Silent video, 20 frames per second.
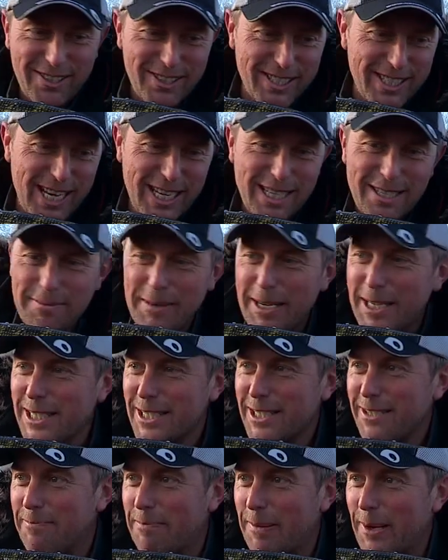odd
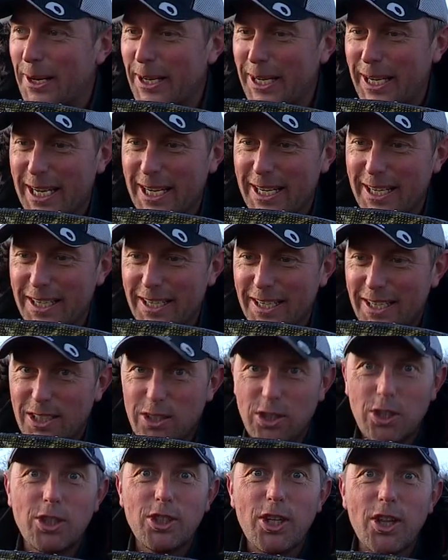centimetres of pike.
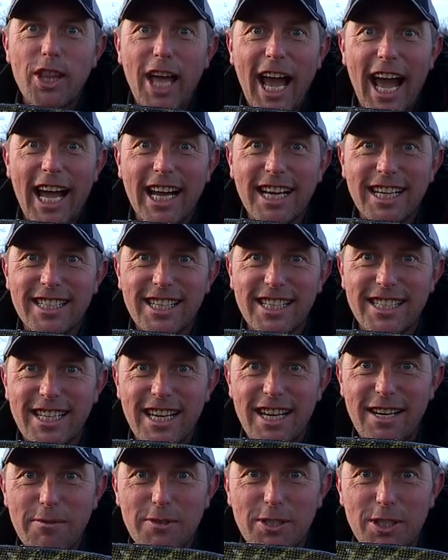Just on the hang, as I
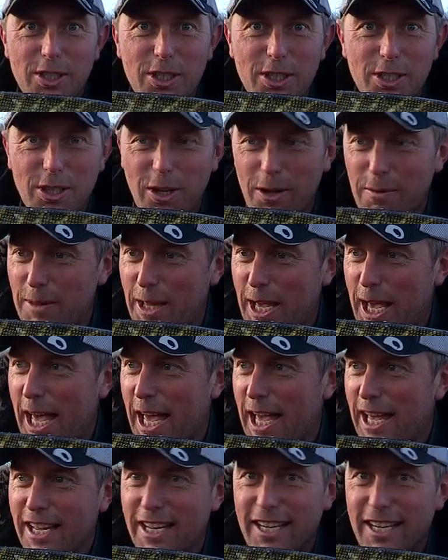said, it was just stopped there.